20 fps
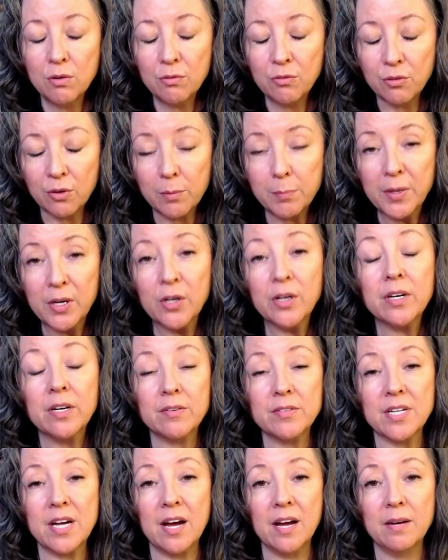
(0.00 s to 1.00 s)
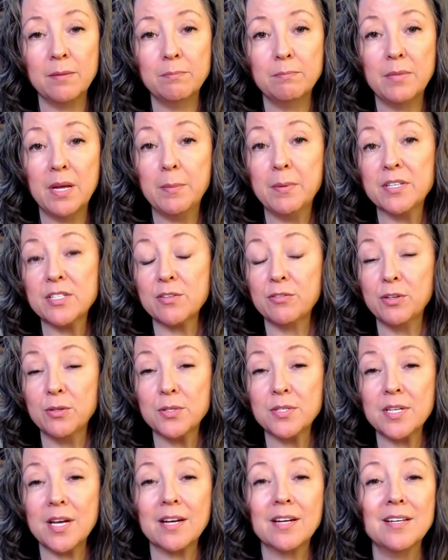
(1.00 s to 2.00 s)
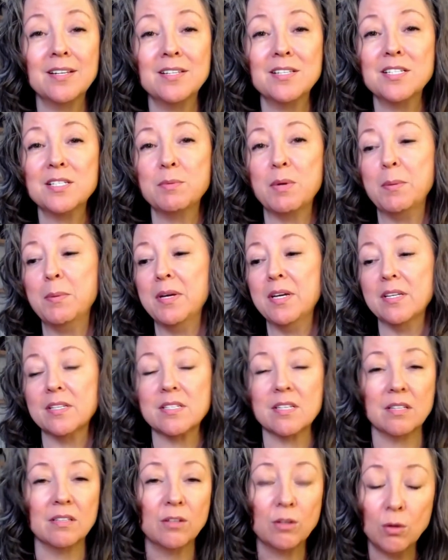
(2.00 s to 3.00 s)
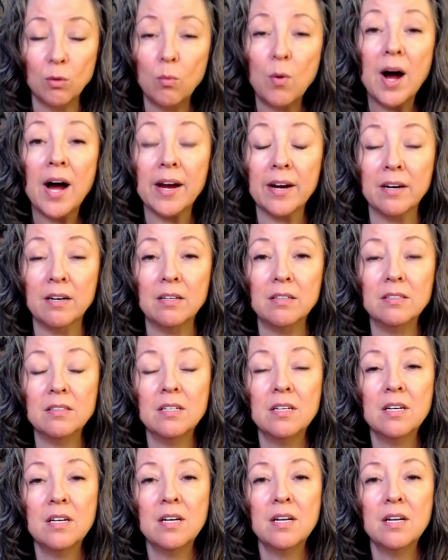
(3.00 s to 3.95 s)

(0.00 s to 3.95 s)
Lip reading: for a period of time. Maybe it's a few seconds, maybe it's a little while.